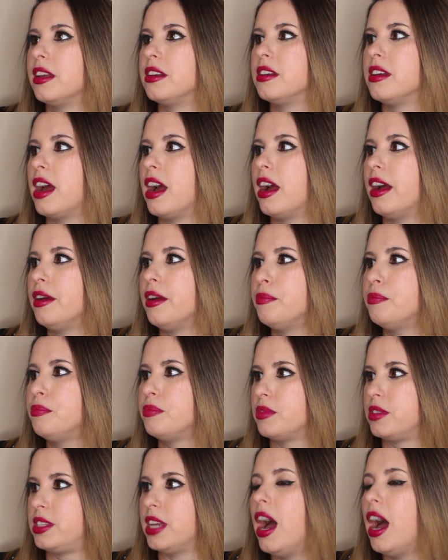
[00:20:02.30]
and
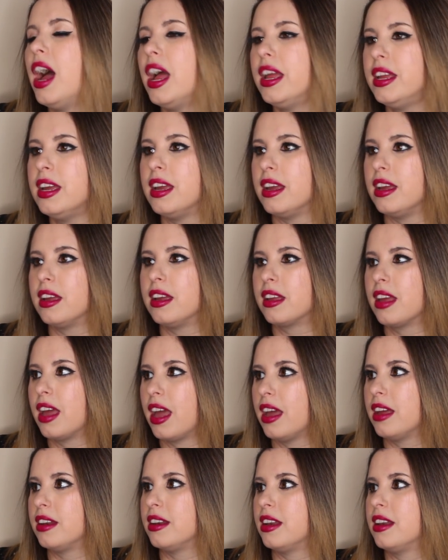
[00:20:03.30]
I'm dying.
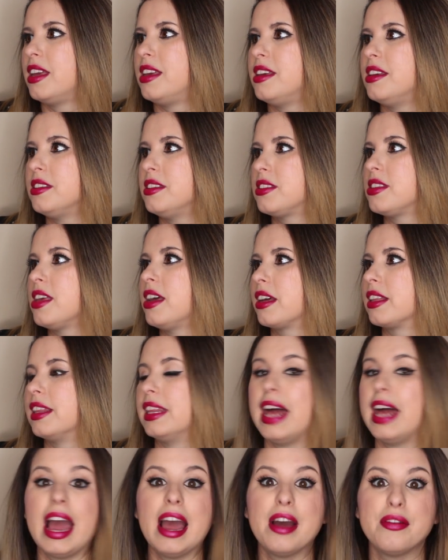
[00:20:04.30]
And he's like
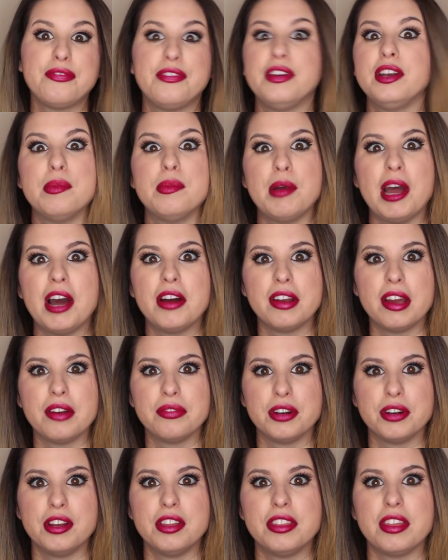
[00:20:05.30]
laughing about
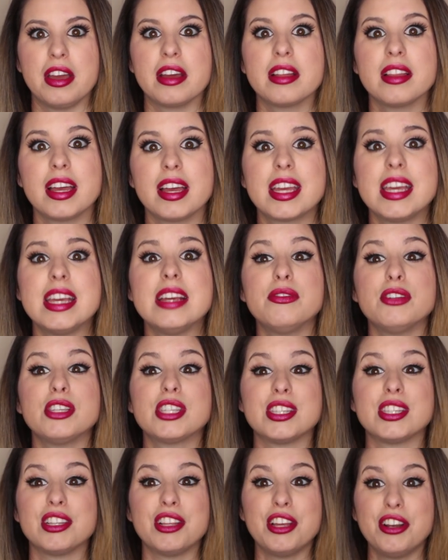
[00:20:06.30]
everything. Like he
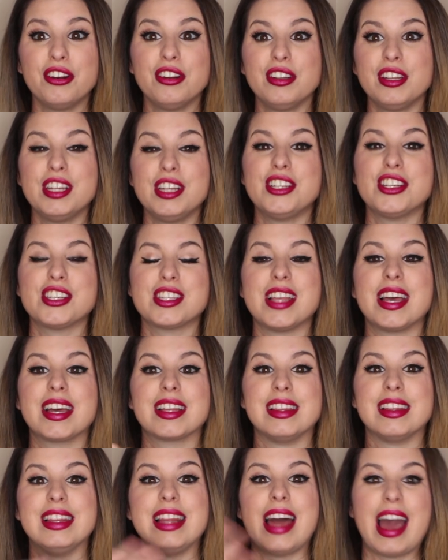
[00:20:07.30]
was literally just
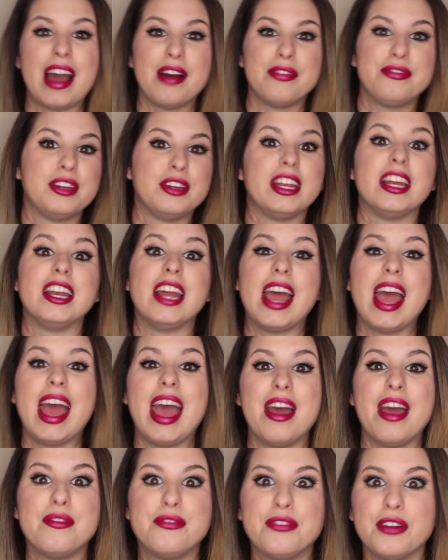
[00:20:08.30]
like laughing at
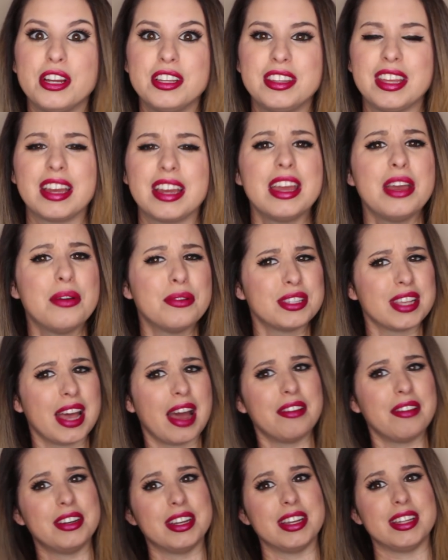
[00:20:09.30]
everything. He was
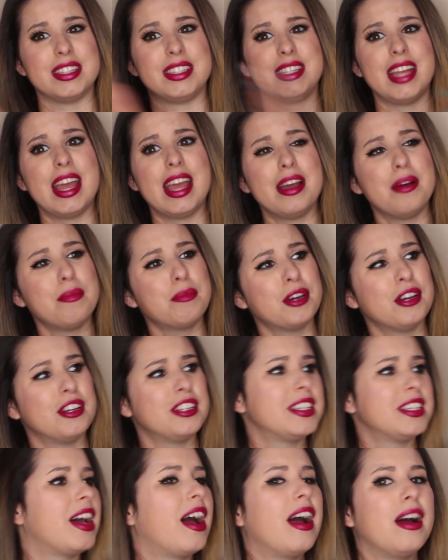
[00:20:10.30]
having a damn
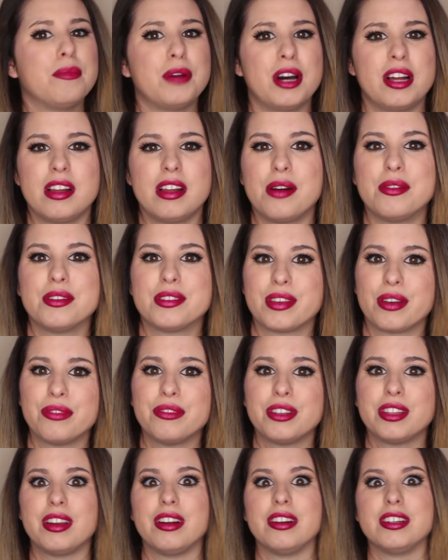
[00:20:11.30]
good time while I was
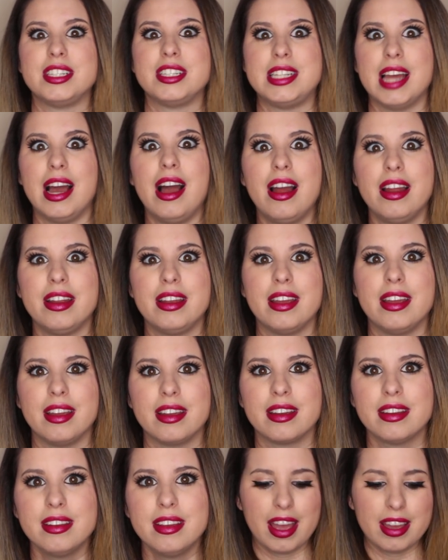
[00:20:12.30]
over there
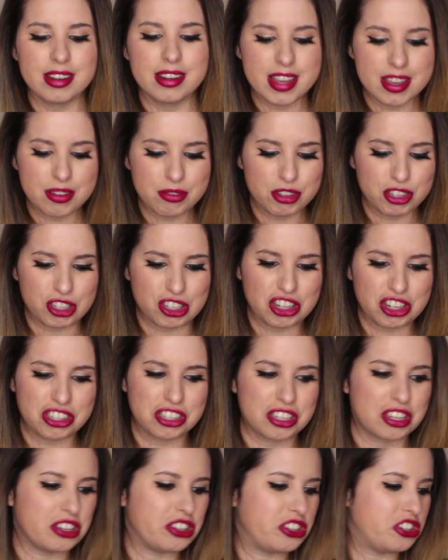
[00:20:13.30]
dying. And he was
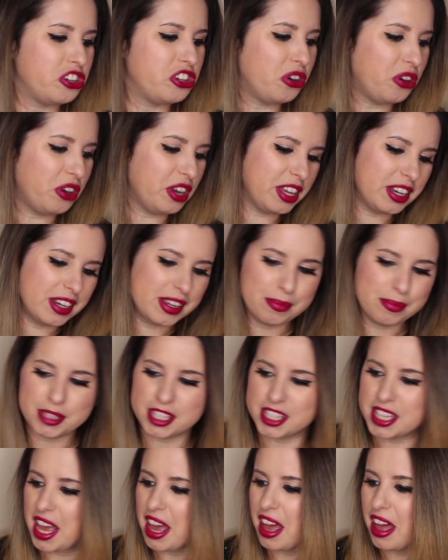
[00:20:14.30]
just enjoying
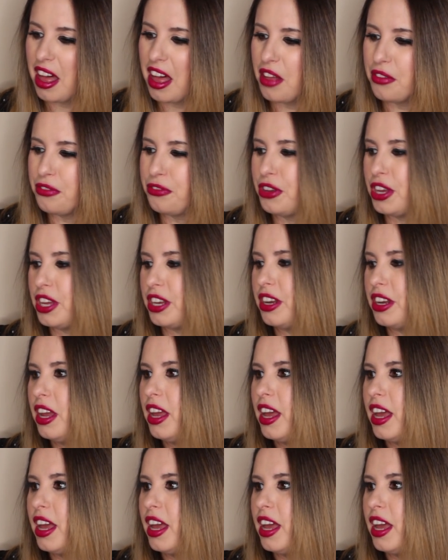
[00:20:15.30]
himself and